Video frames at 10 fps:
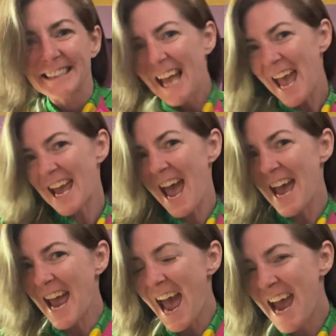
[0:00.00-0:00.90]
Hey,
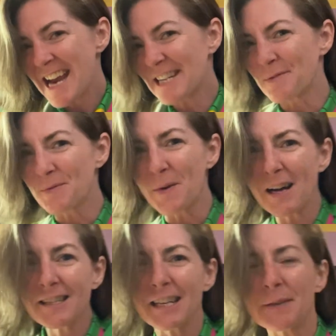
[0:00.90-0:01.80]
hey, hey, and
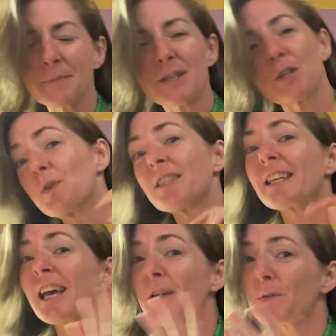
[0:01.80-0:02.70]
welcome to
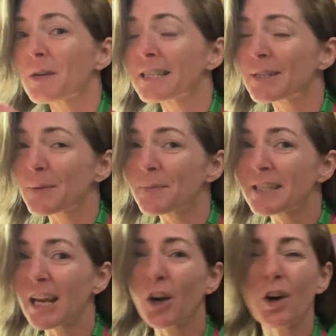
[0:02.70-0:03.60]
Sound Wisdom
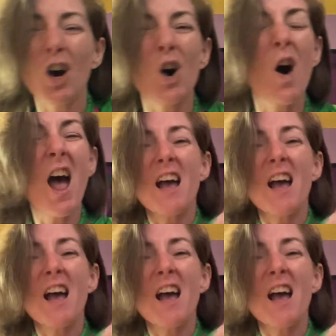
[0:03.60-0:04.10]
Tarot